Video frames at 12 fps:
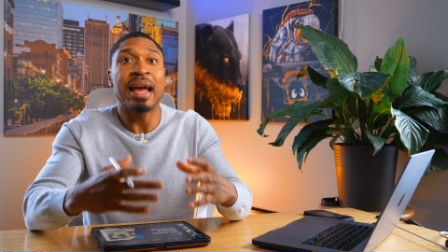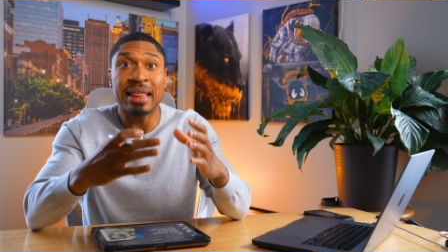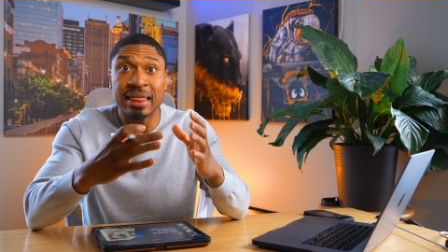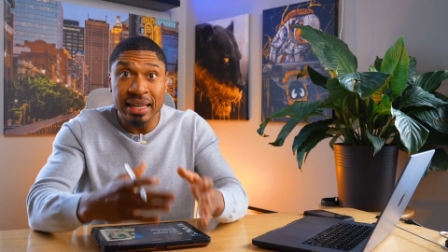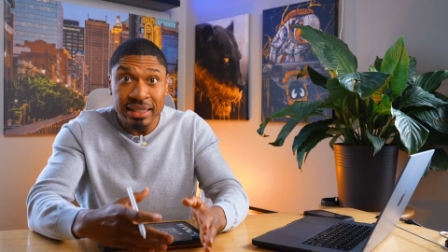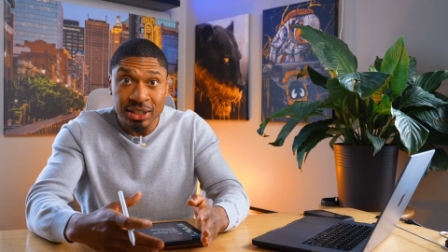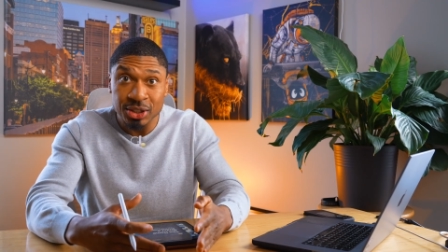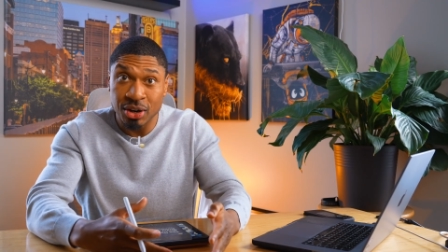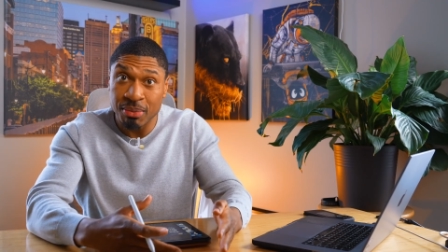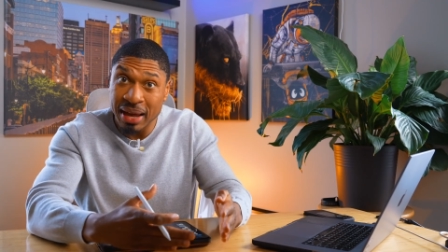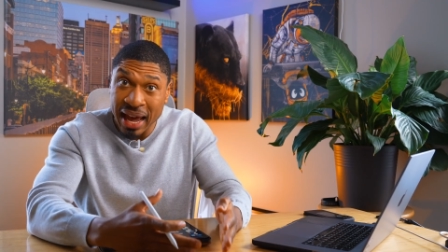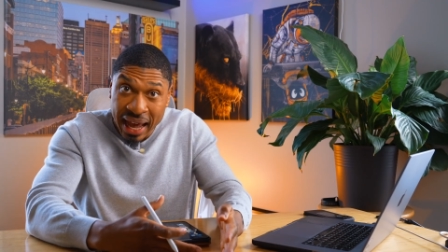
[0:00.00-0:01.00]
and this is gonna
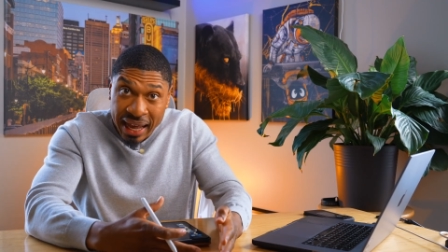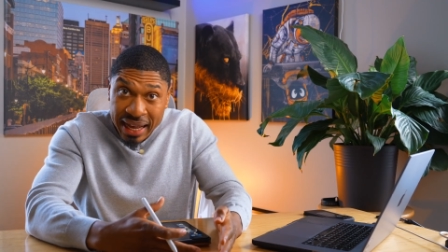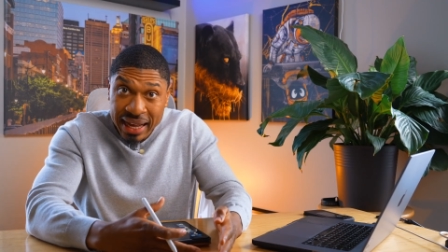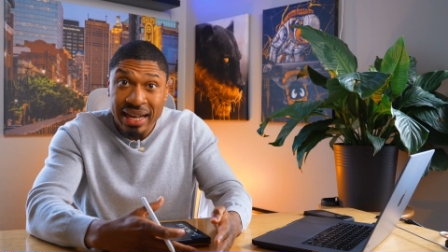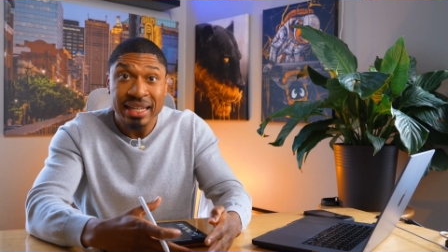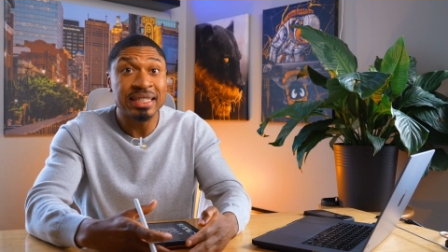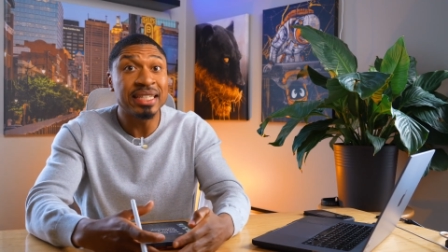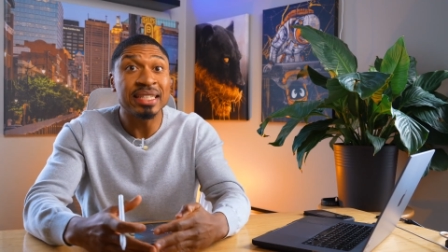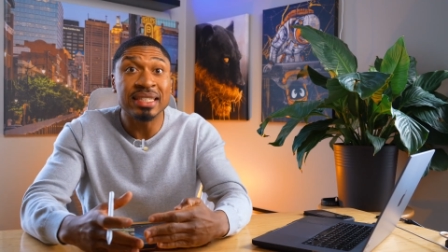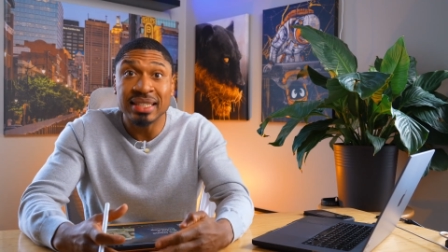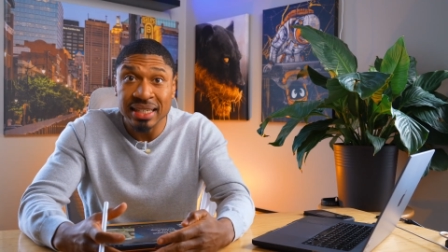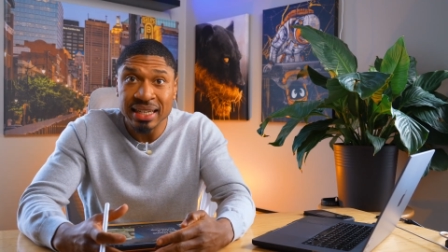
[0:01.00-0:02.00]
be A to
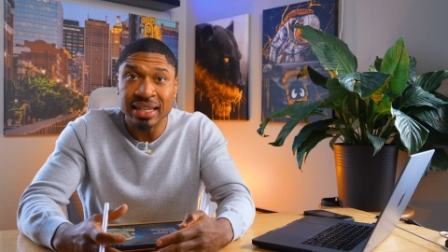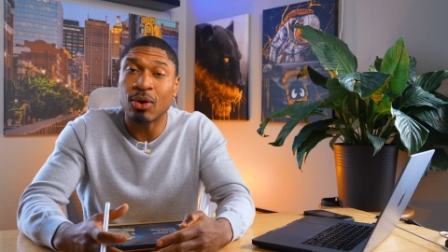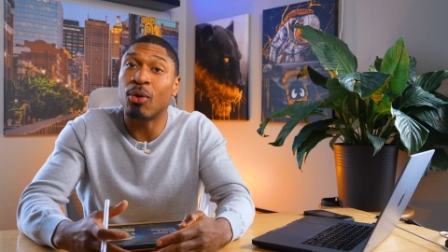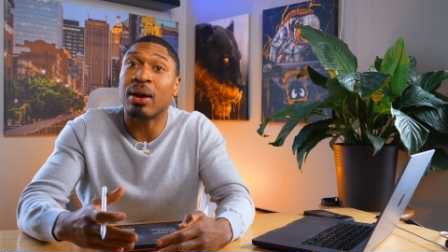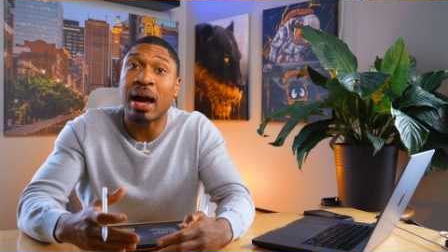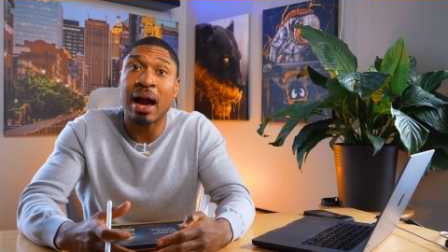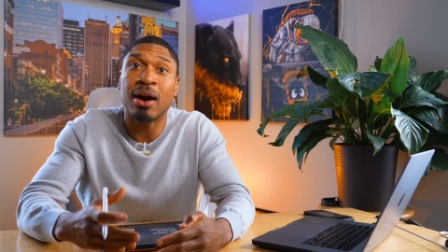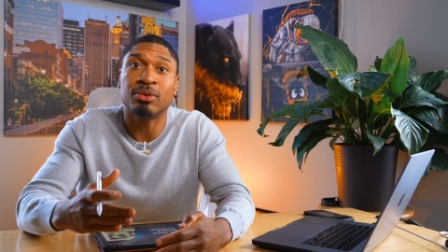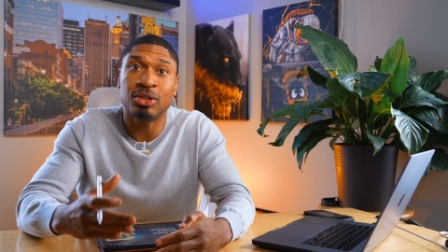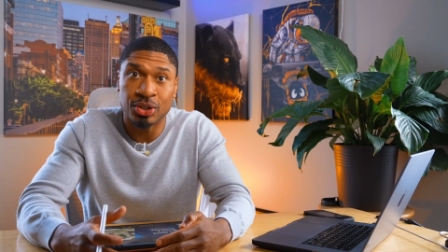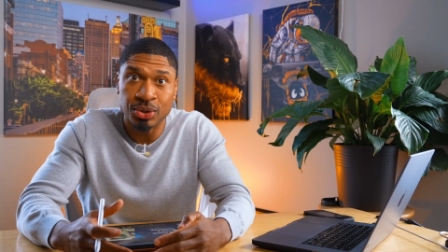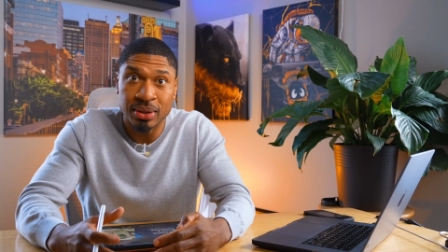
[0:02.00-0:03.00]
Z on how
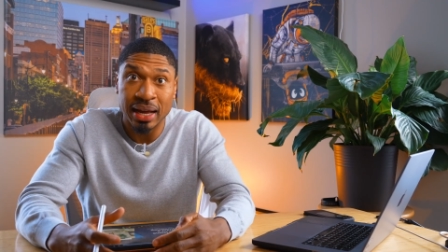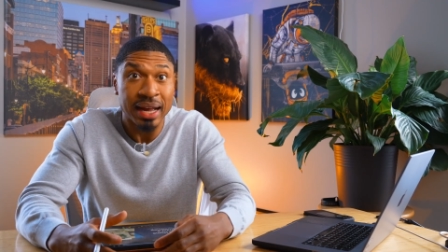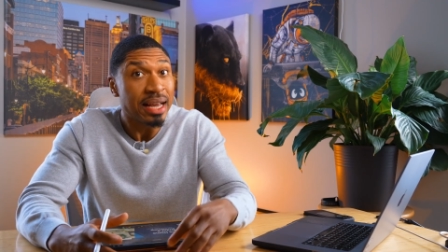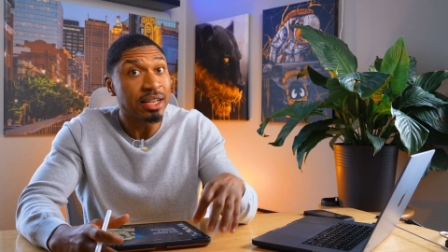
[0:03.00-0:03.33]
to do that.